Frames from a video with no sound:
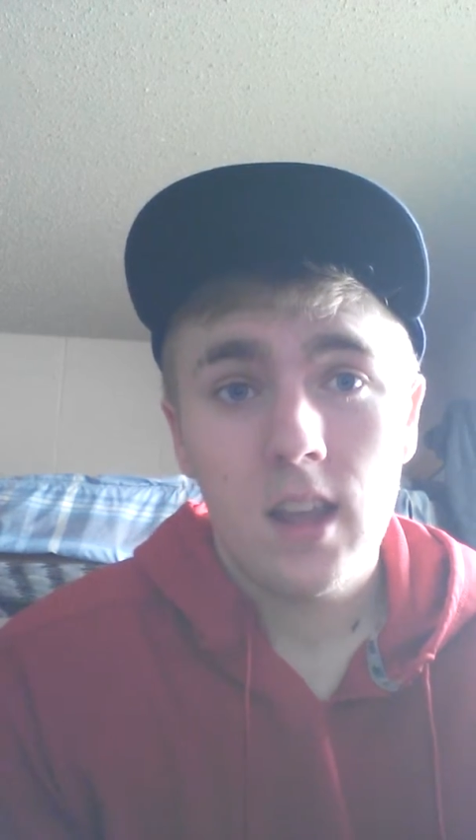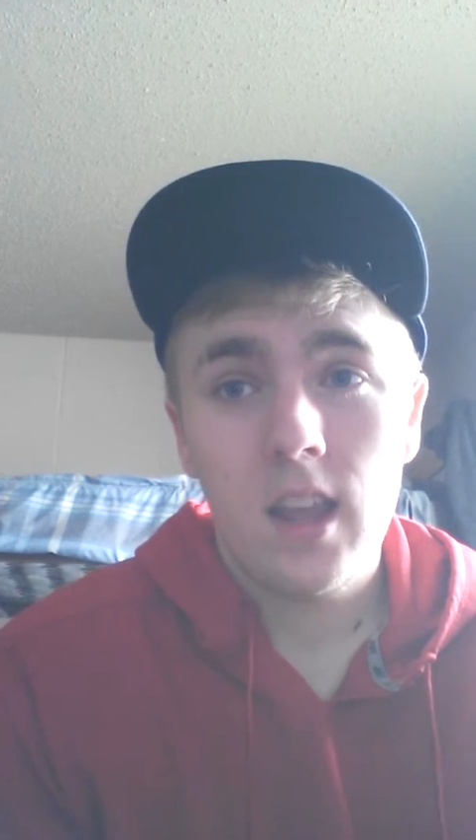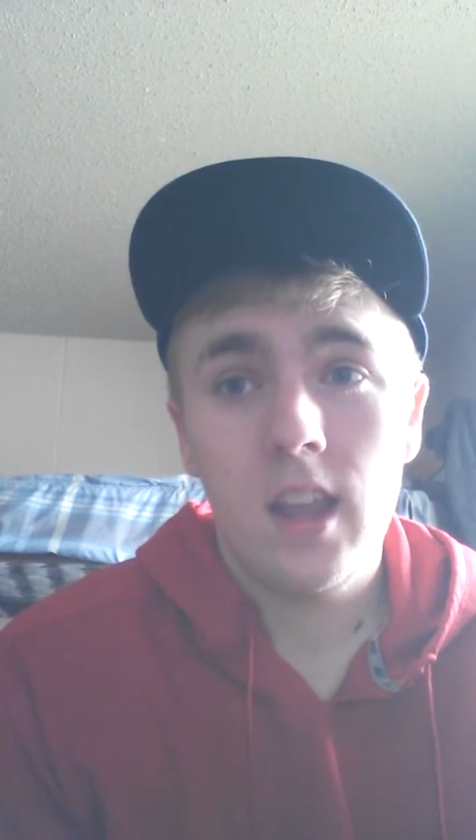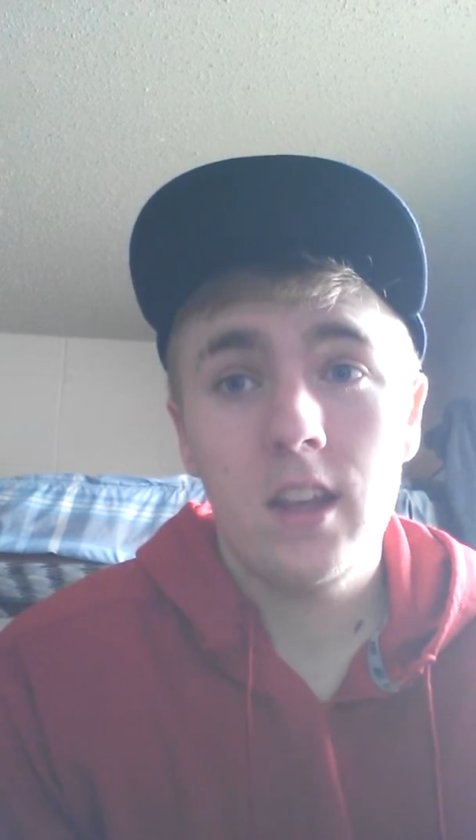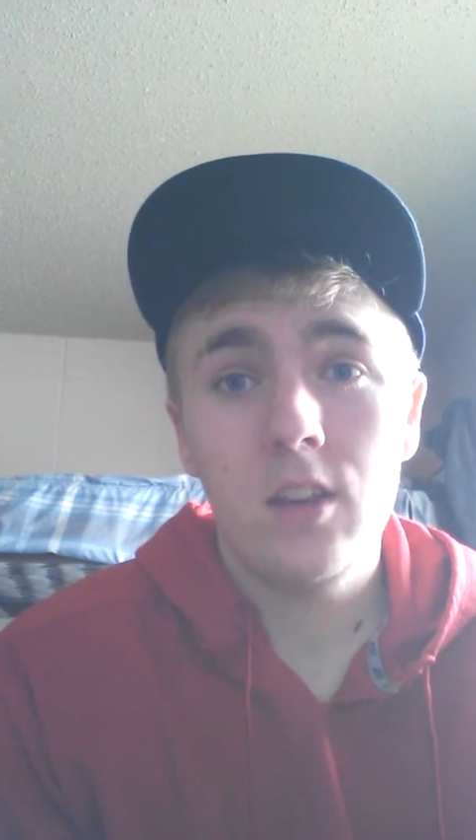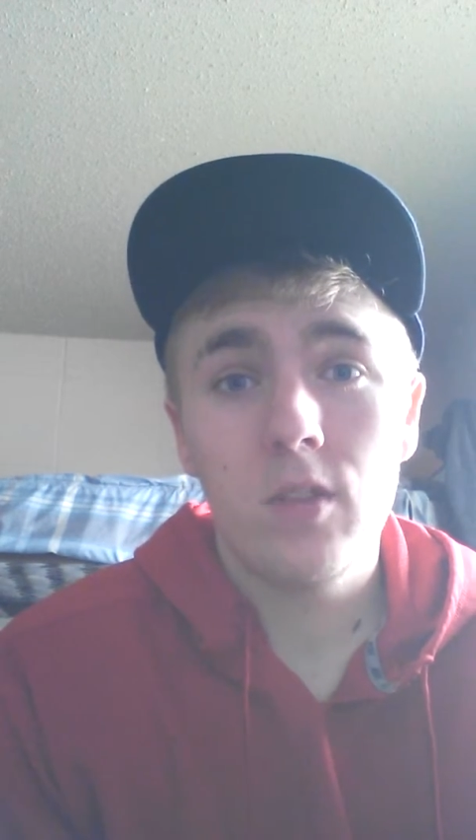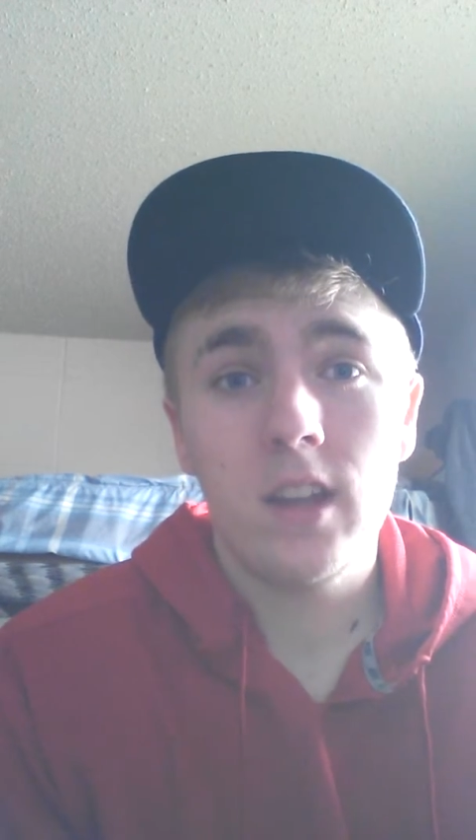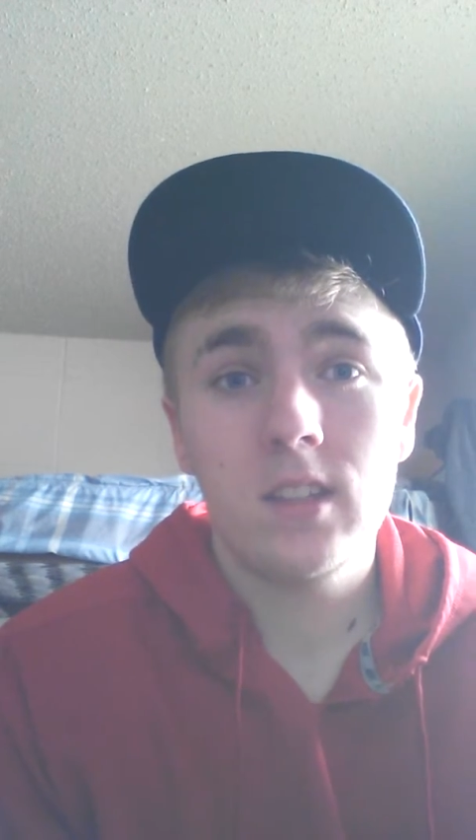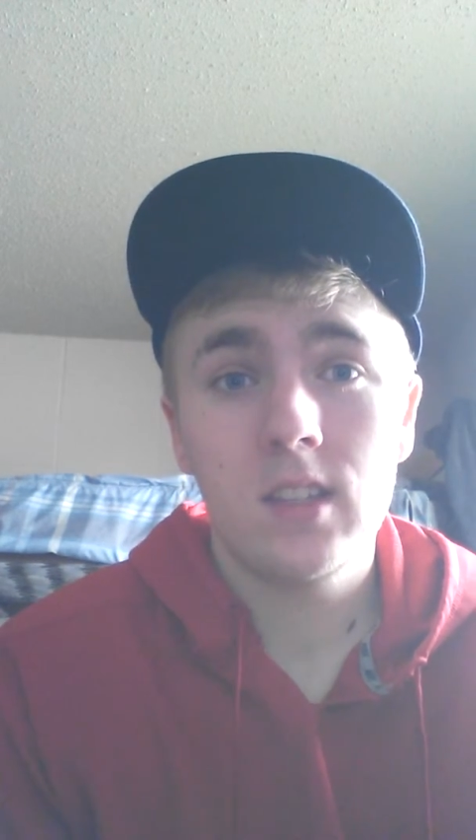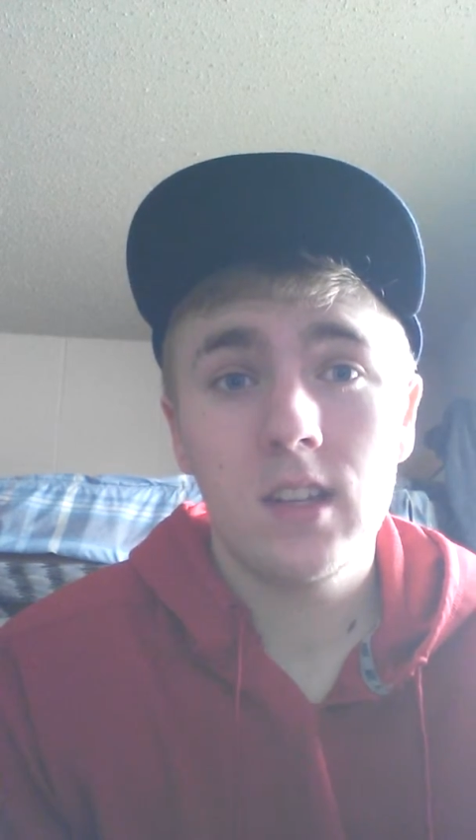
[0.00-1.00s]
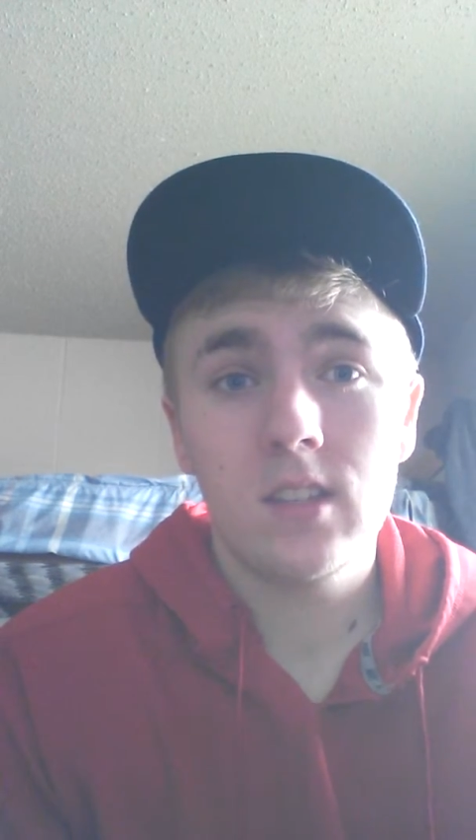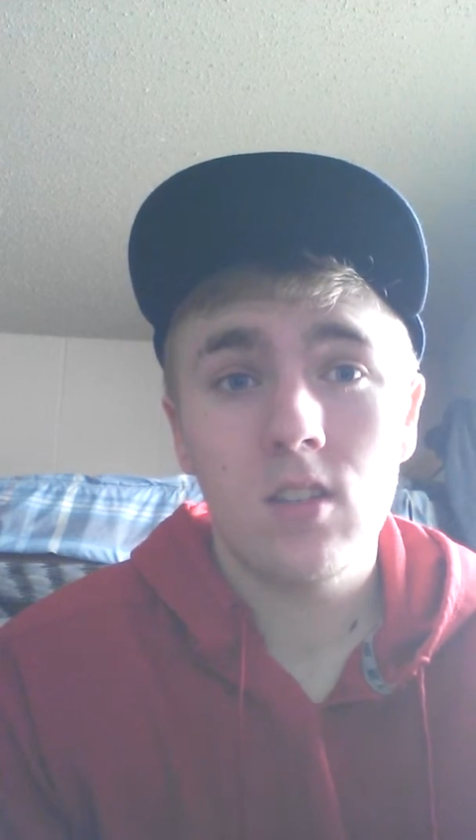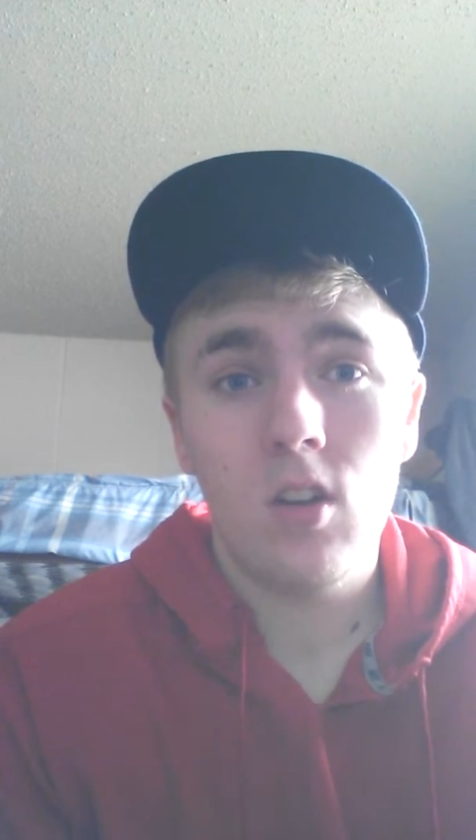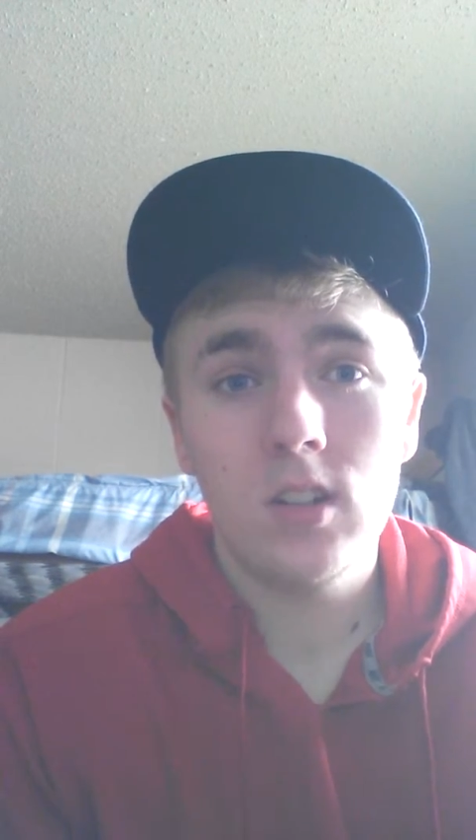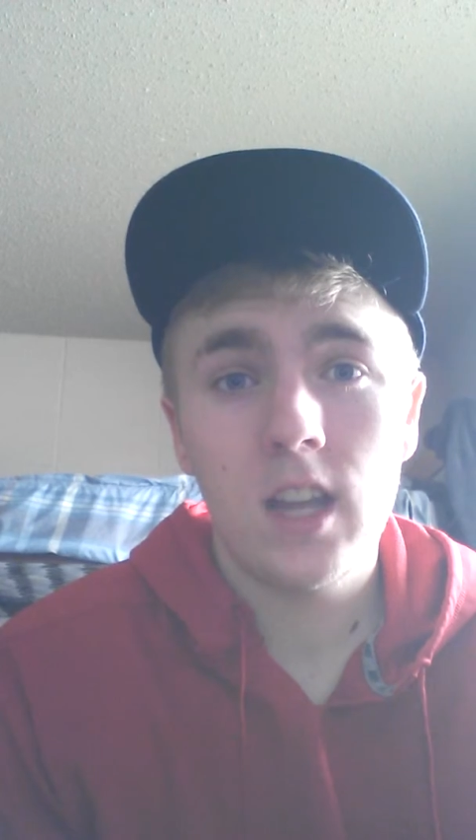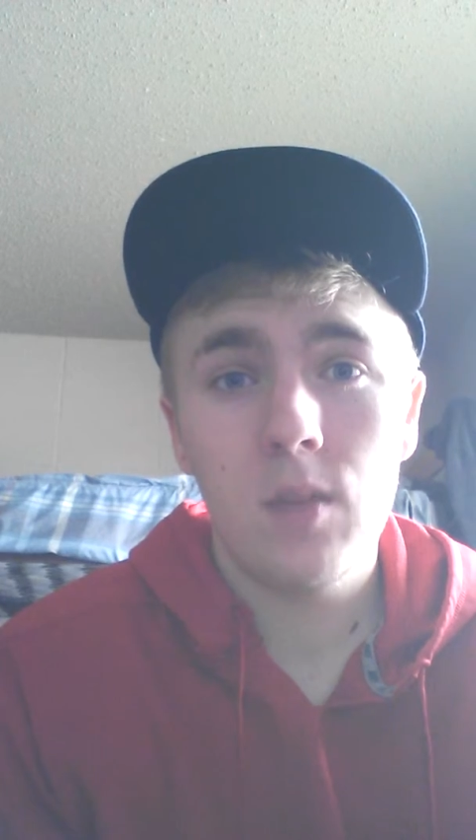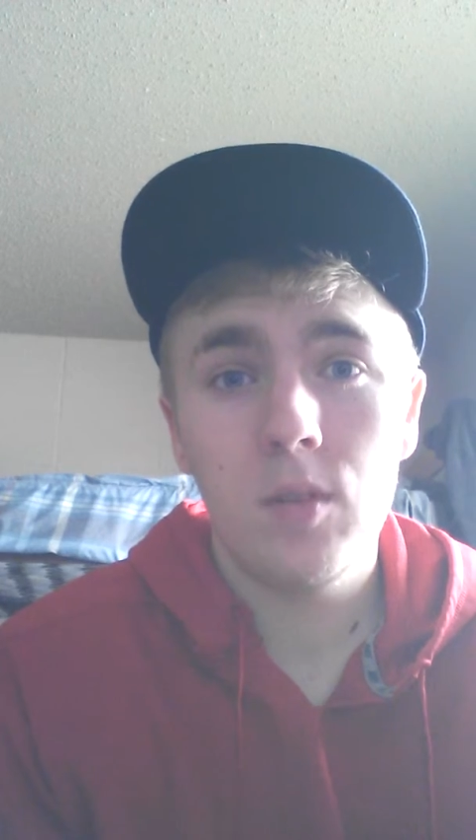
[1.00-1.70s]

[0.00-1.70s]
And he ranks 6th all-time